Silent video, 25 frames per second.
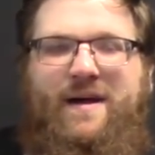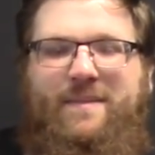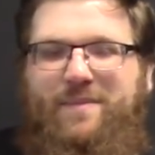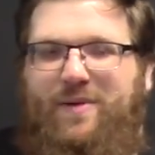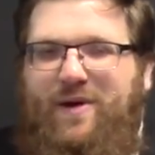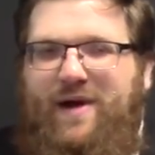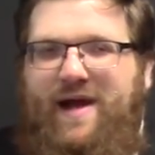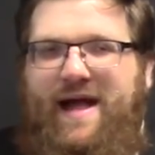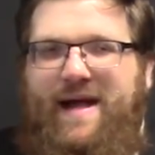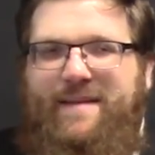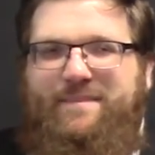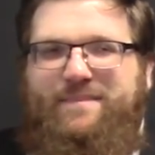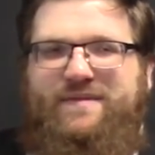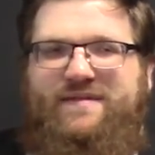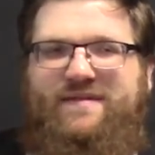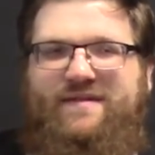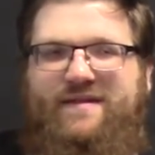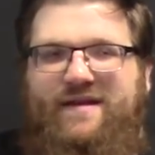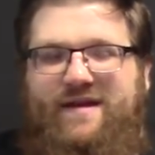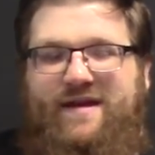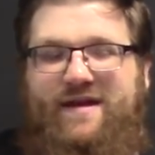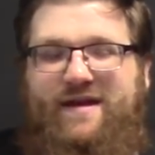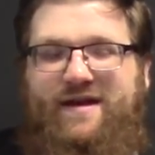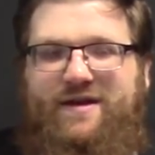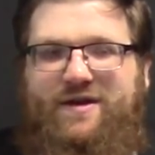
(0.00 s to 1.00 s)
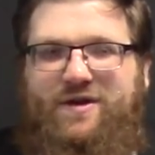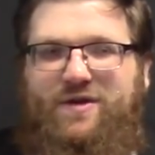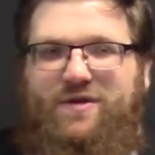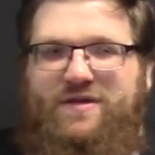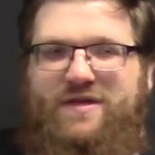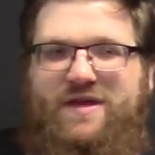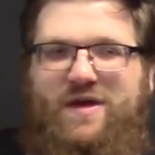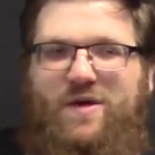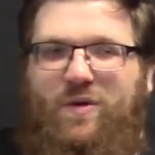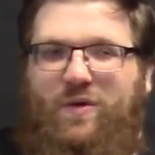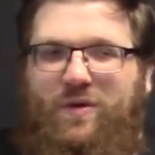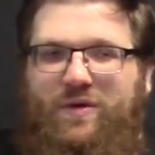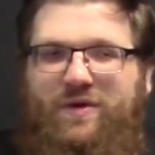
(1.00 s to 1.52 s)
Perhaps you're
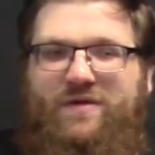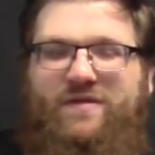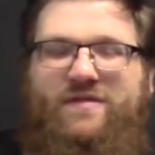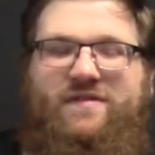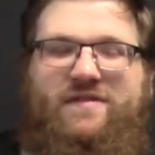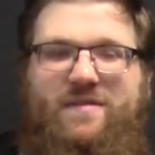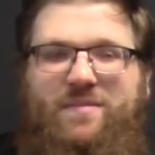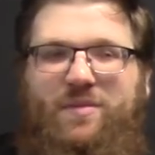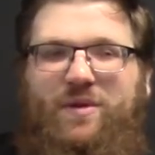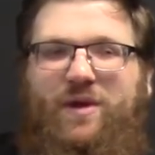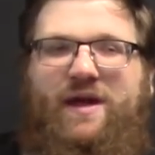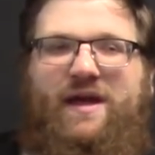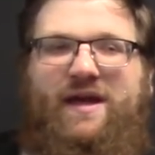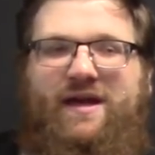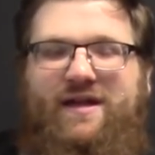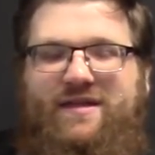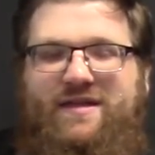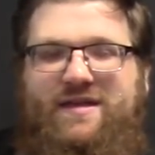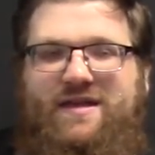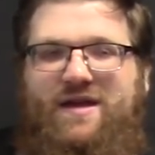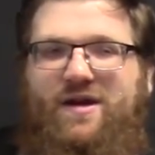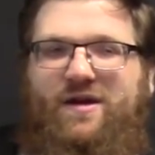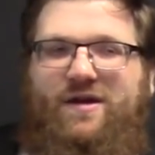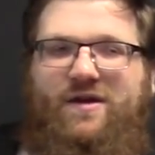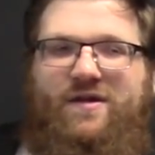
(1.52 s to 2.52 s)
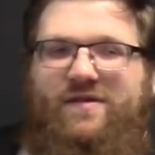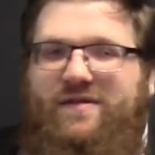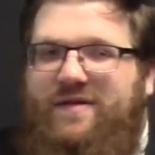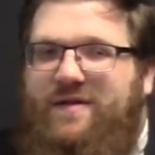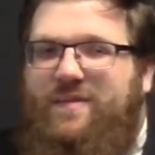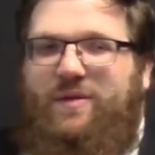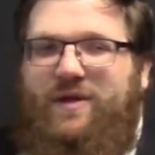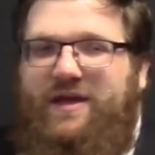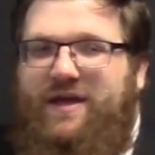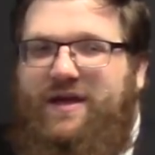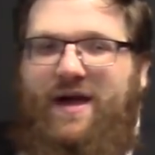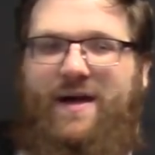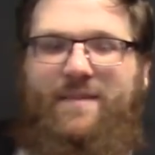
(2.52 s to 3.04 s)
the older sibling and the younger
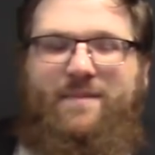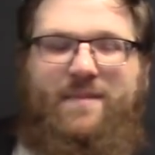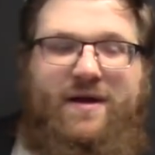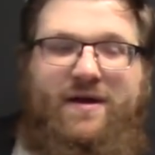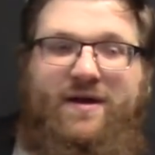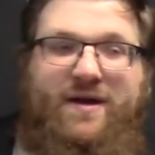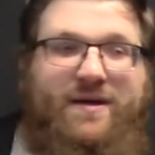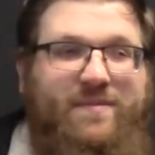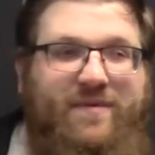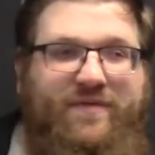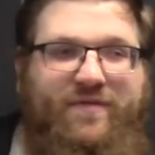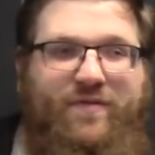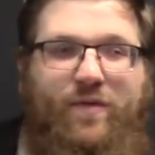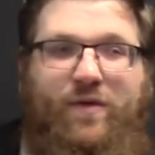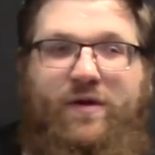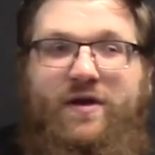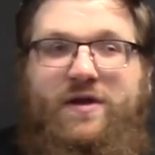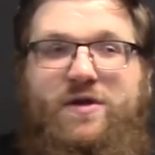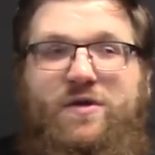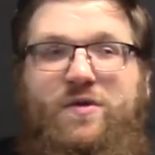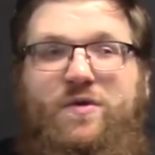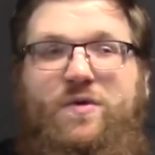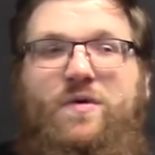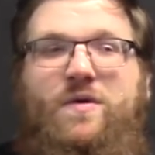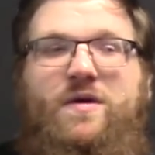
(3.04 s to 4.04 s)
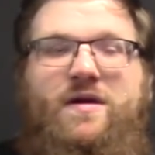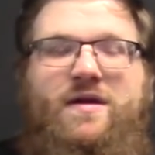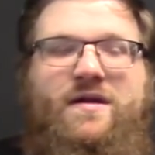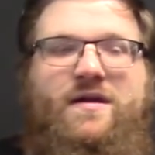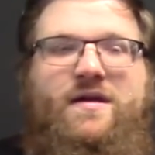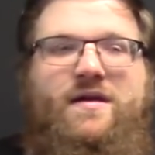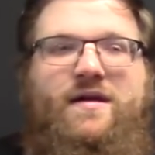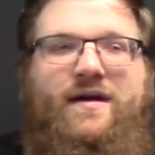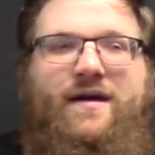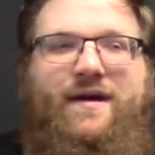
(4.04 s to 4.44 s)
sibling got married before you.